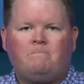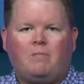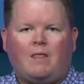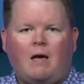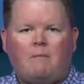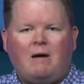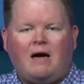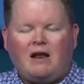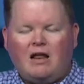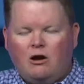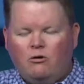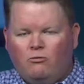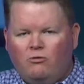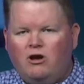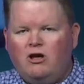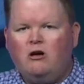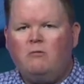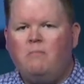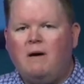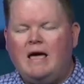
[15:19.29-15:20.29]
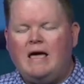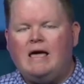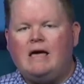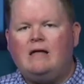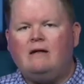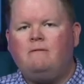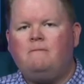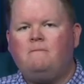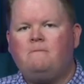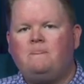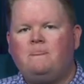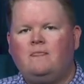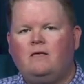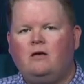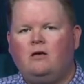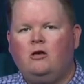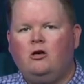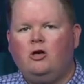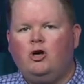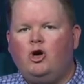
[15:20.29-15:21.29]
about a real man
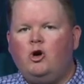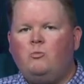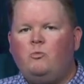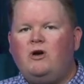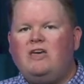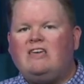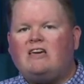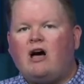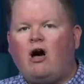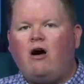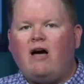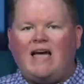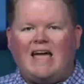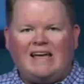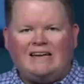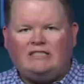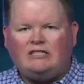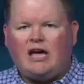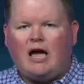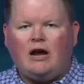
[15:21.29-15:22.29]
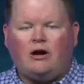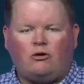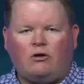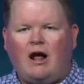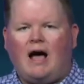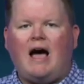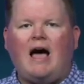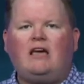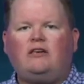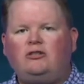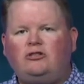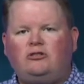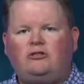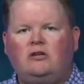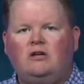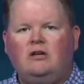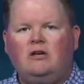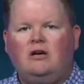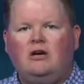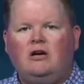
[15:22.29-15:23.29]
whom we call Antichrist
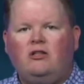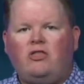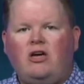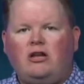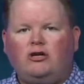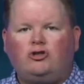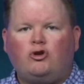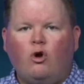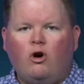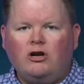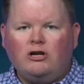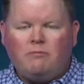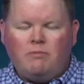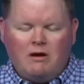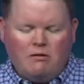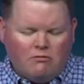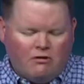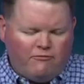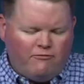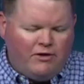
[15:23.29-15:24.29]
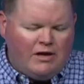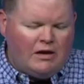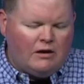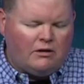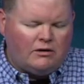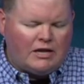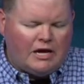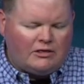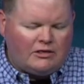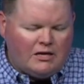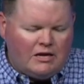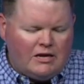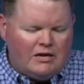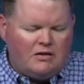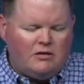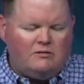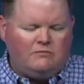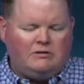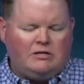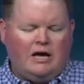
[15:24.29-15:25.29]
that is going to be revealed at the
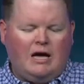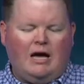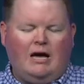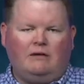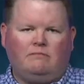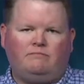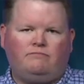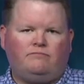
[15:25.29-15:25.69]
end of time.